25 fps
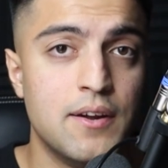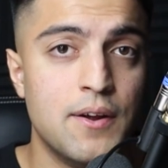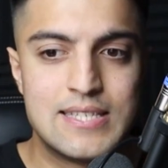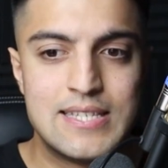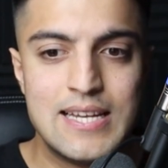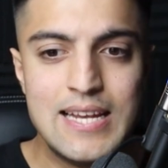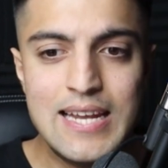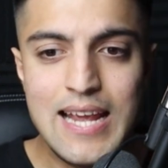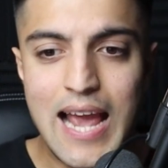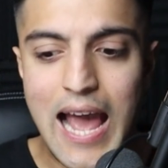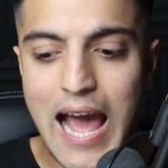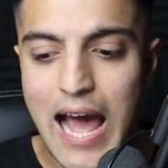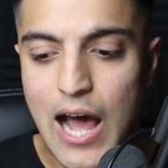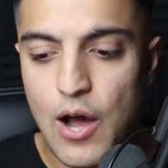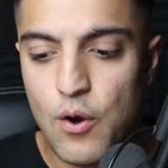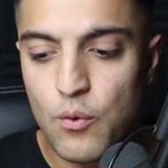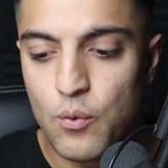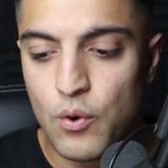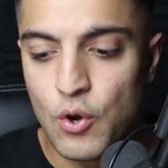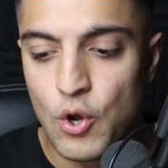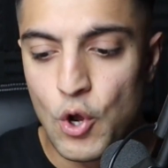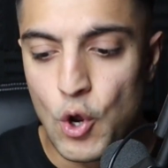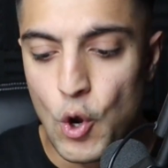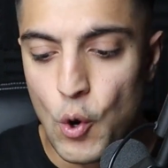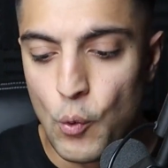See
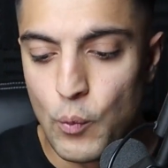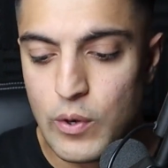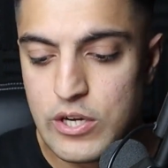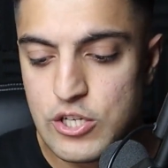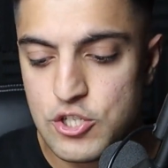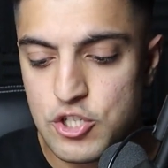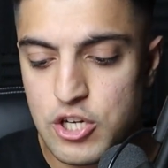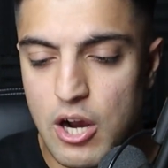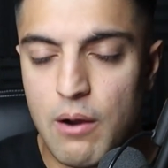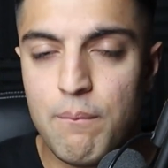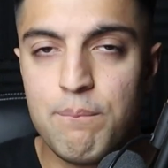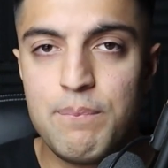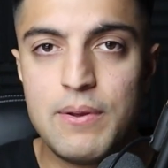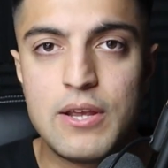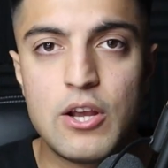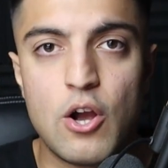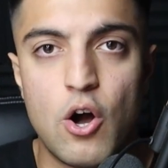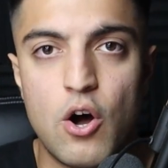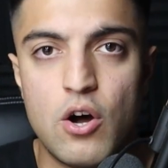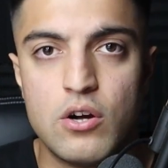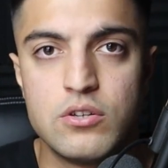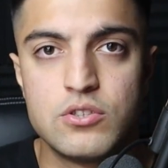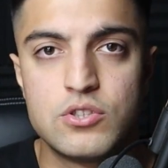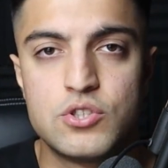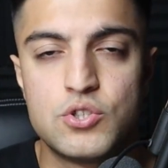how we're jumping
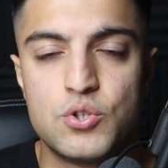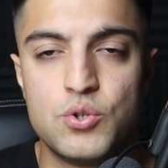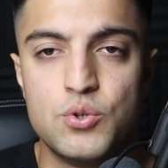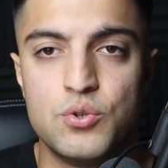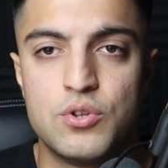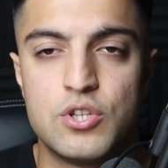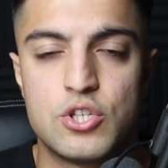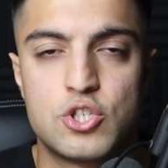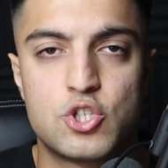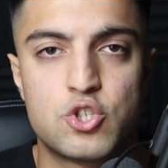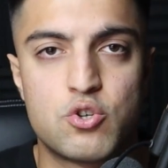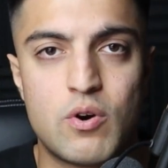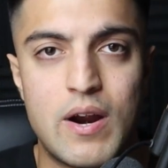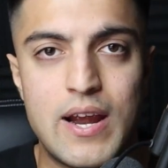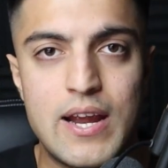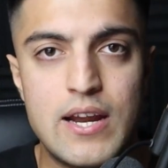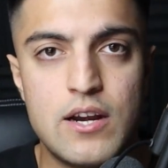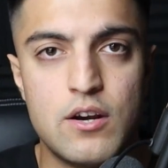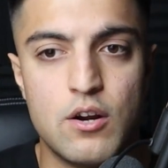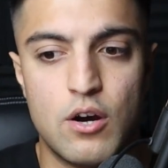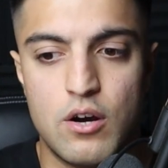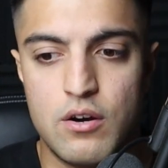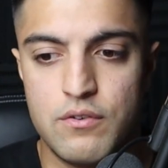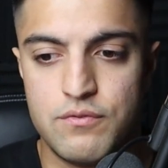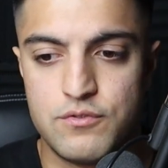onto the
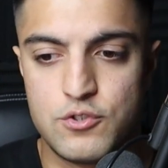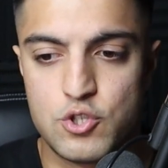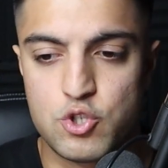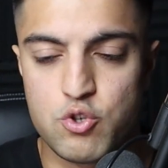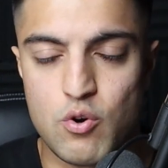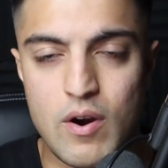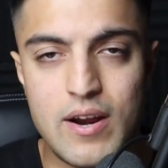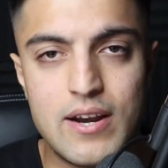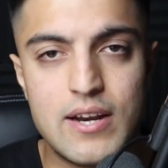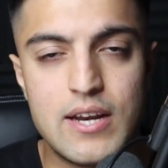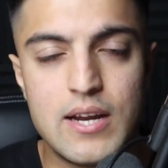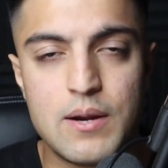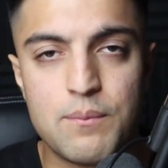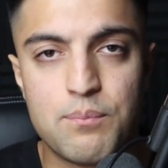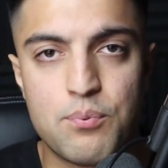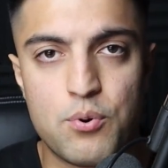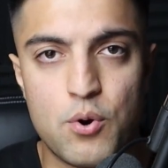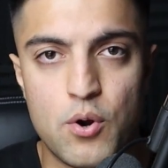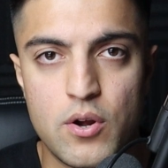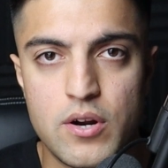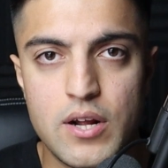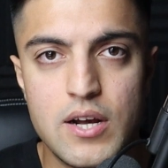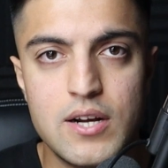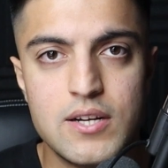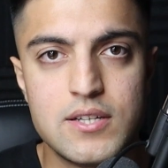train of trending
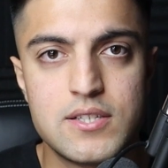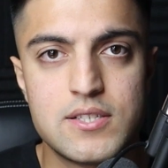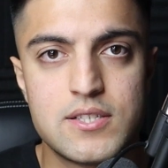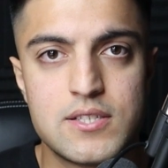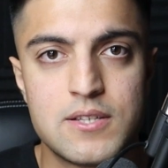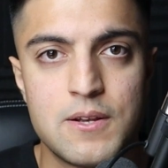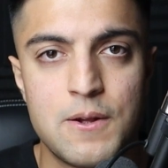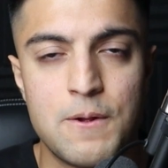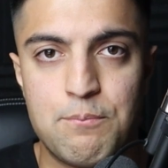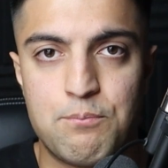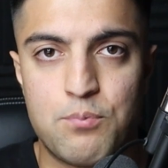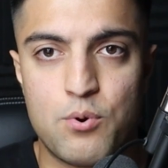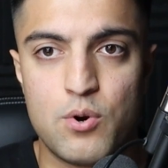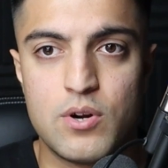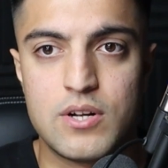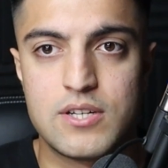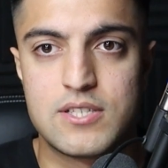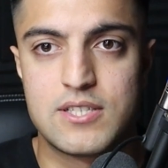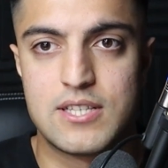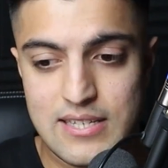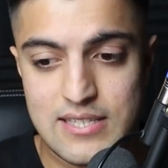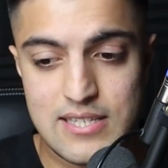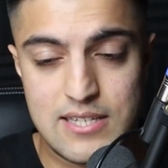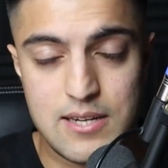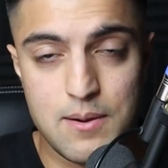products and products
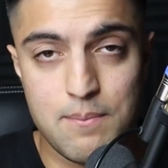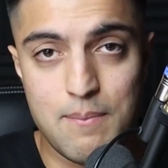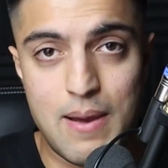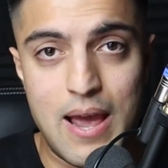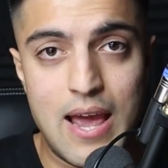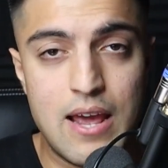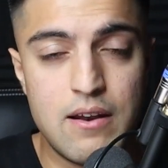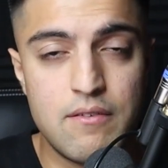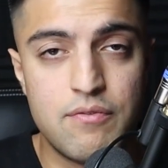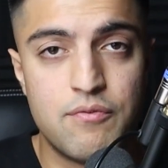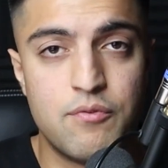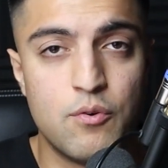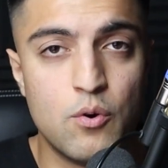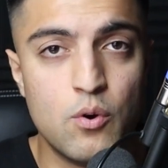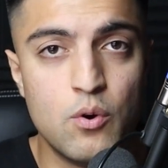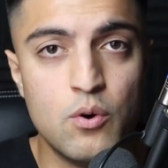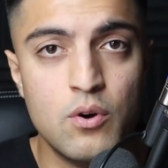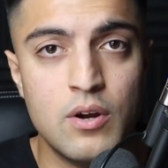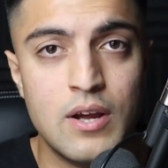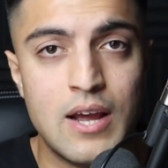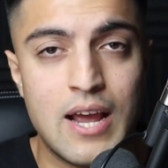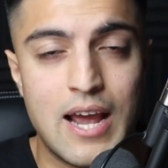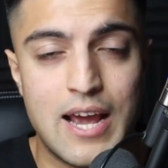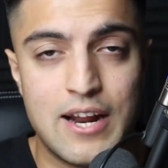there's a demand for,